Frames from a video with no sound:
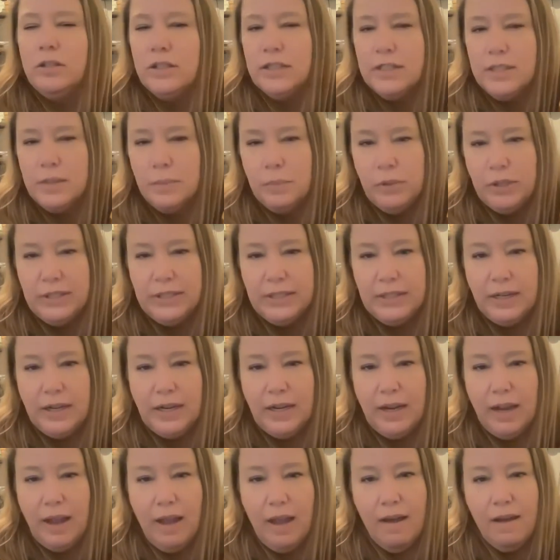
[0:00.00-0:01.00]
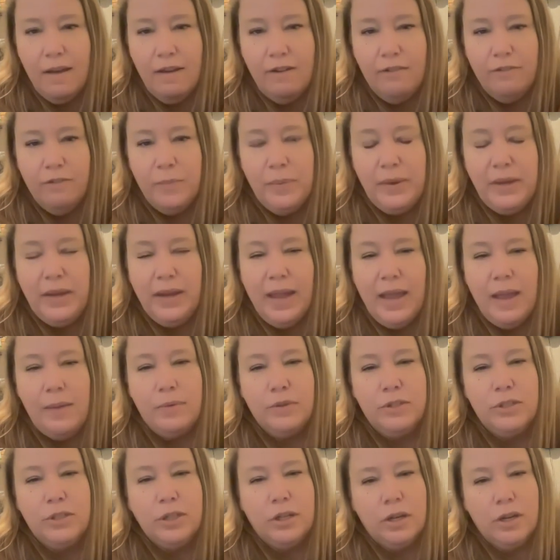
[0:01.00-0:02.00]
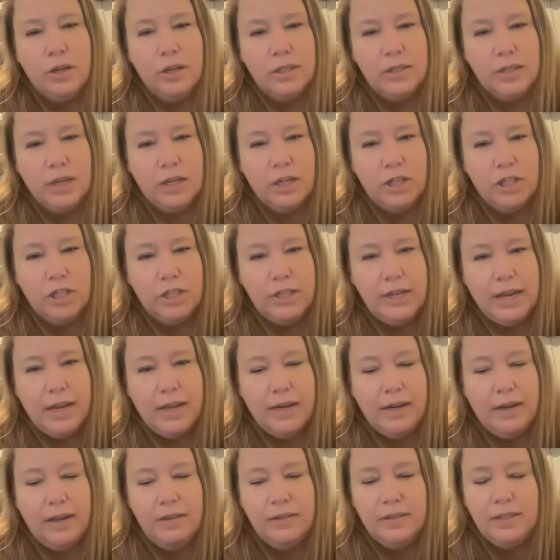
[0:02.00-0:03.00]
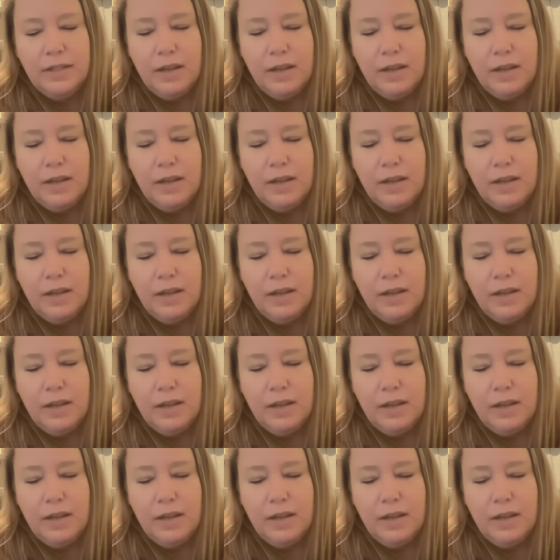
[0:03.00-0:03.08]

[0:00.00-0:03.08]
the simplicity of being able to cook such decadent,